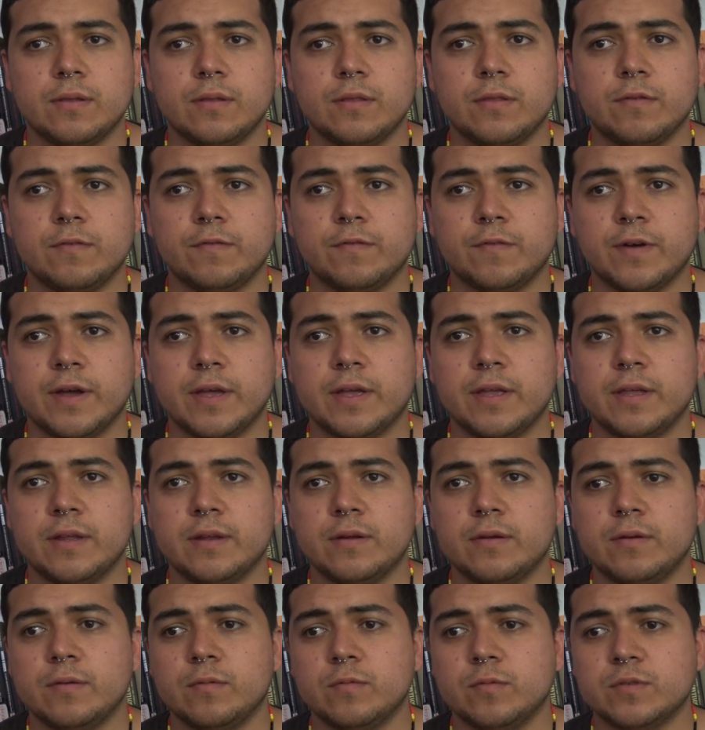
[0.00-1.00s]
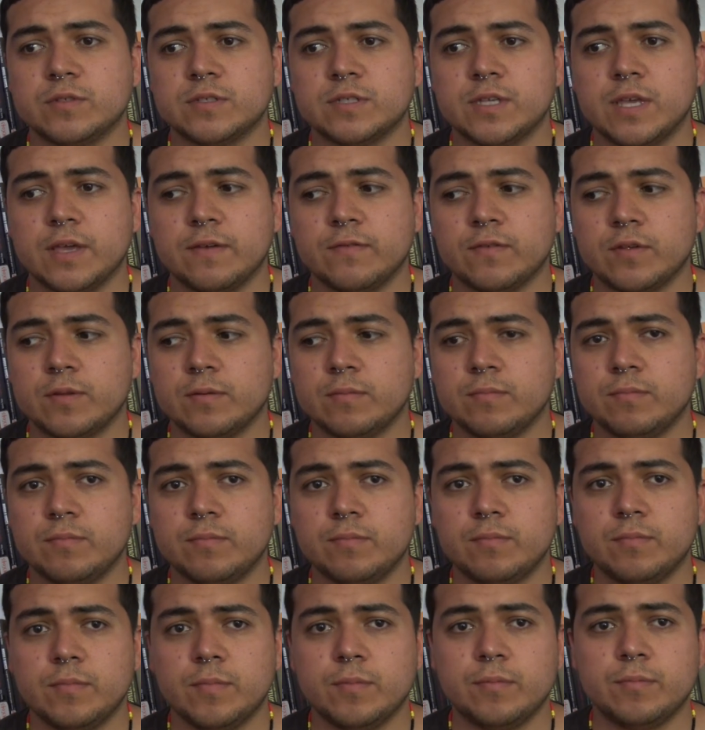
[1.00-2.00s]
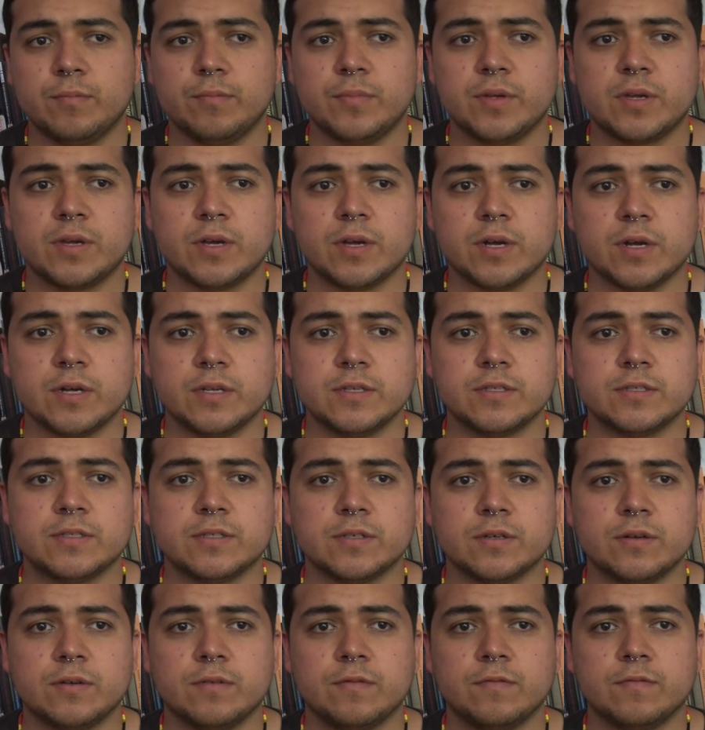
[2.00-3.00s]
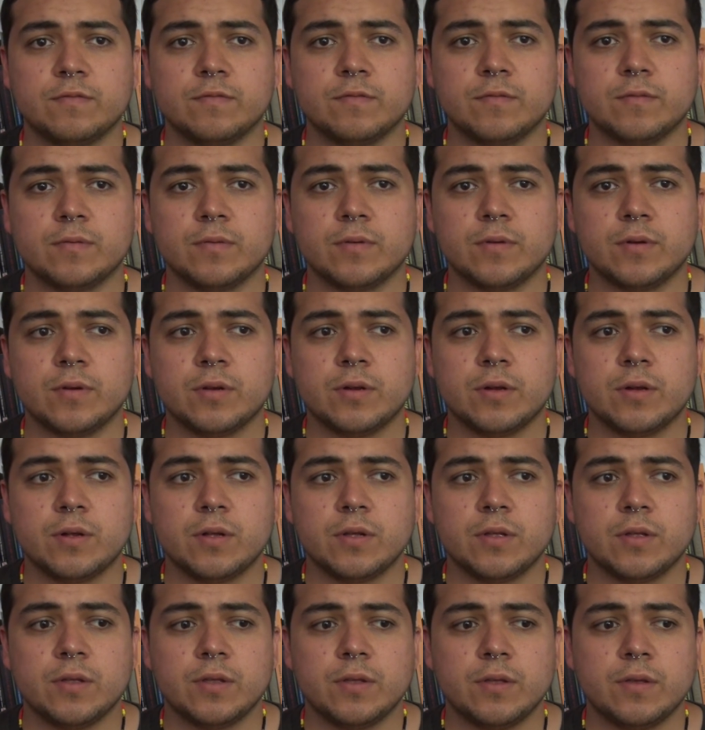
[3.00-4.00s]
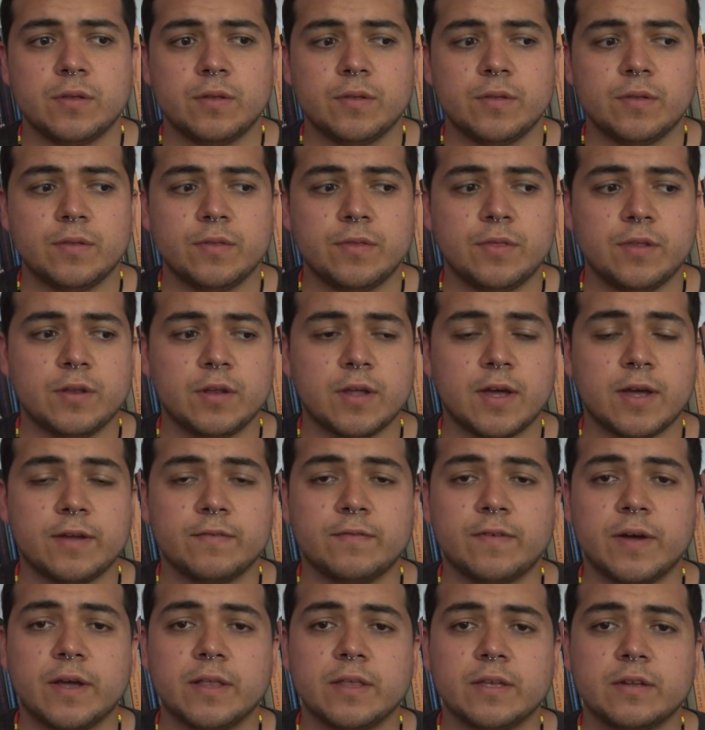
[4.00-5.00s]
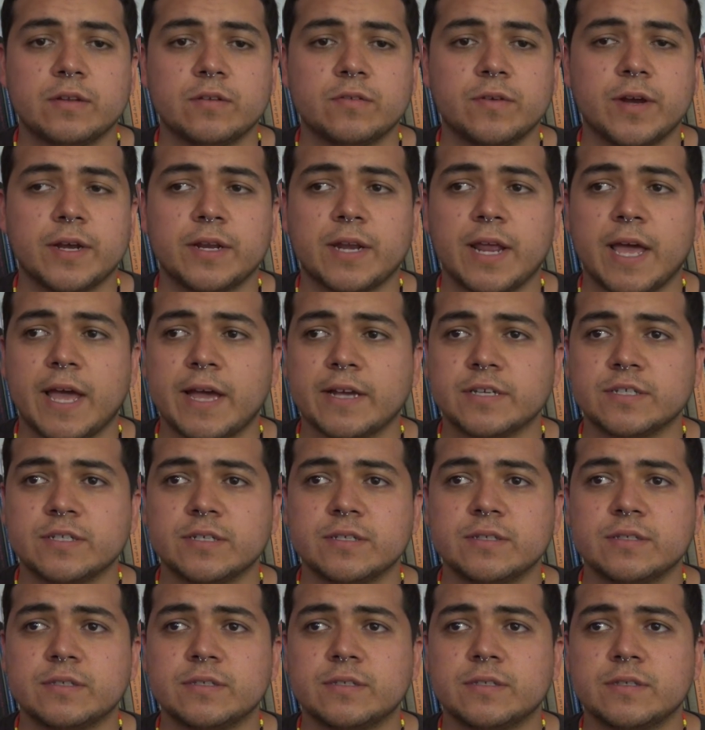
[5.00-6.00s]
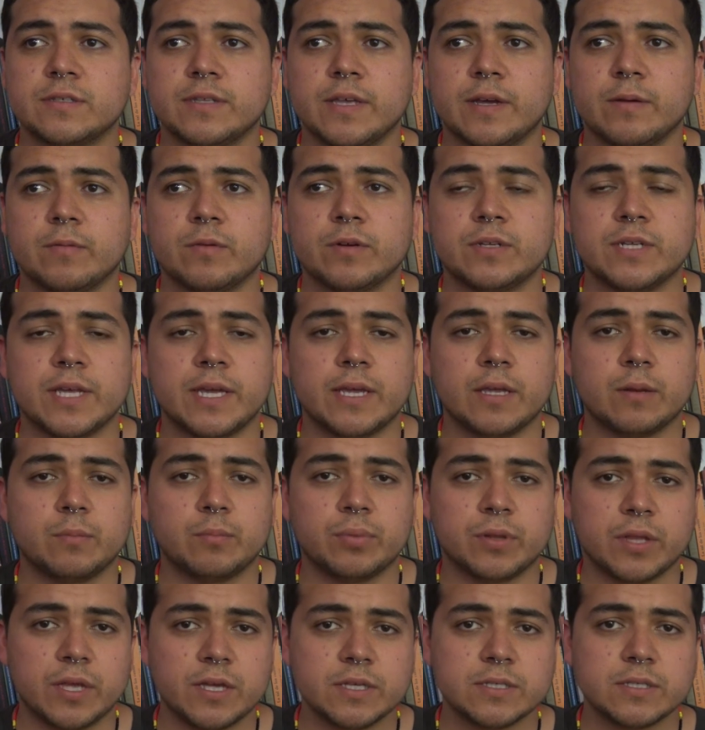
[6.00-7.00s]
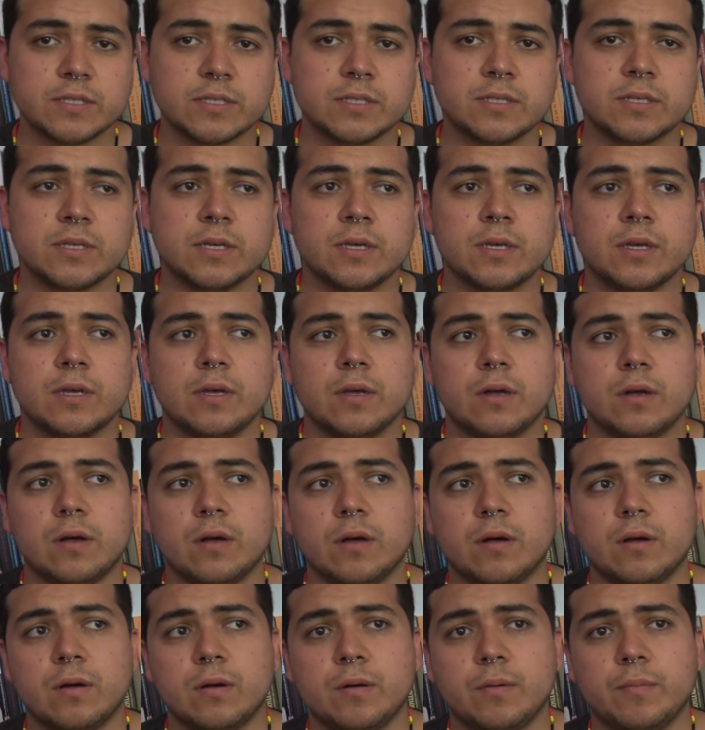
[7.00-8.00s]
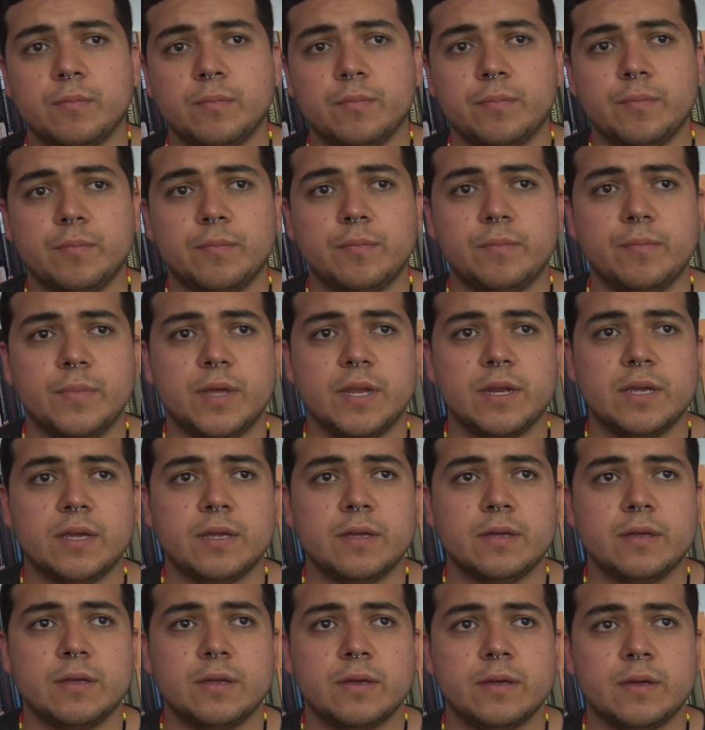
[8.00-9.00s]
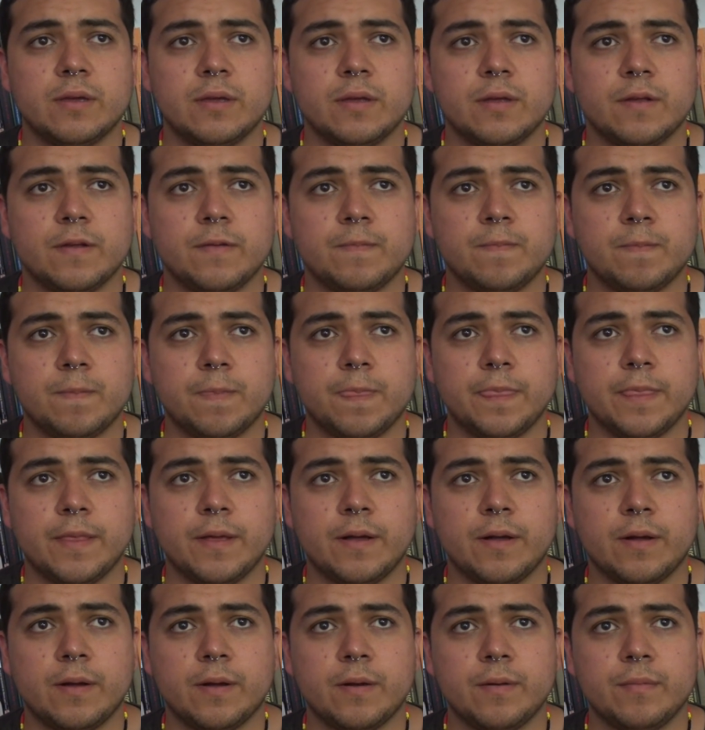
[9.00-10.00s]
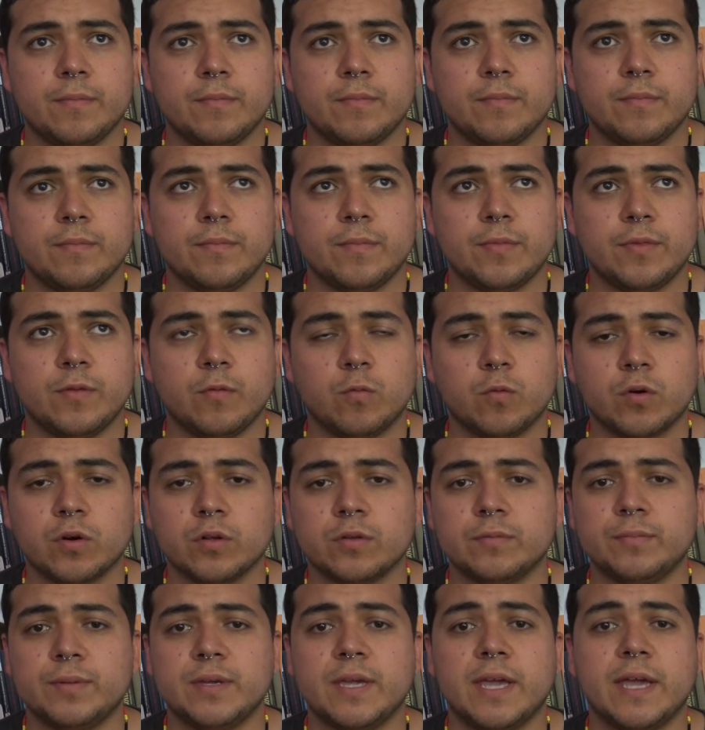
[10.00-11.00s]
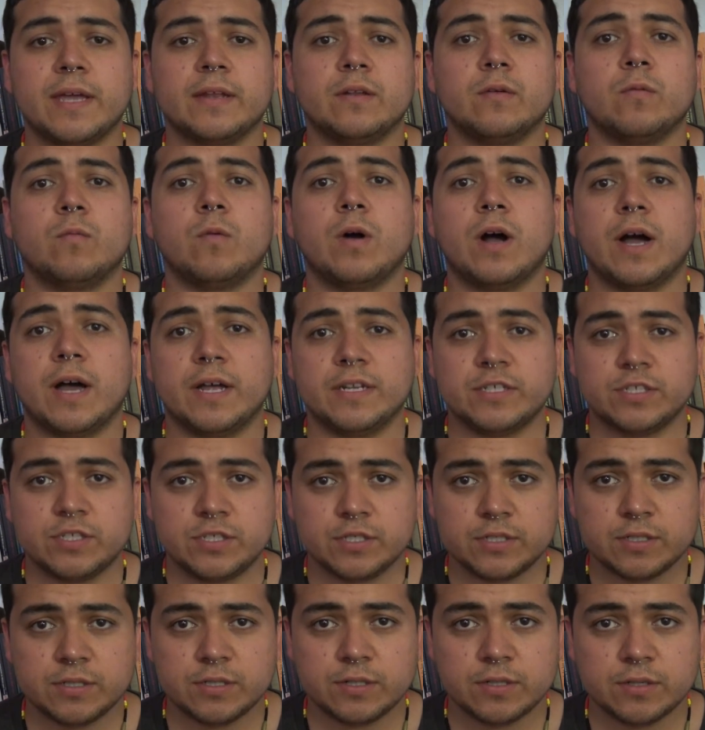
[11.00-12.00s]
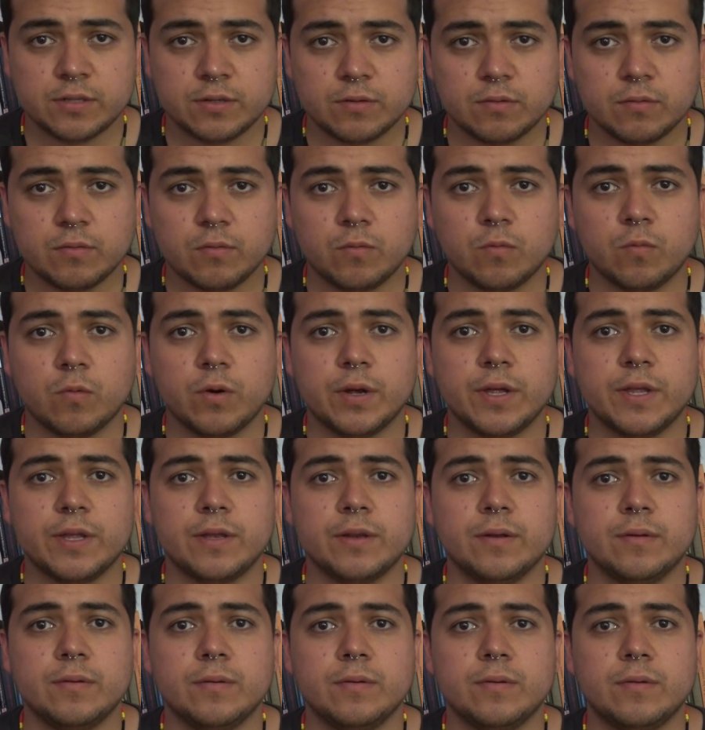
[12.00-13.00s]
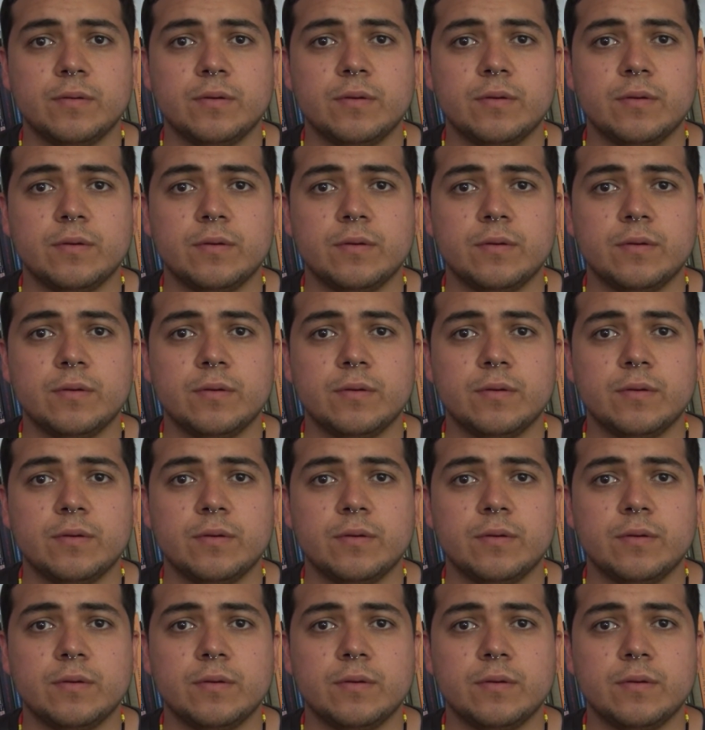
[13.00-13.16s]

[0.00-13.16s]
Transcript: the fight was given mm, because of the nonviolent direct actions that were taking place. Um, many, um, the world began to watch when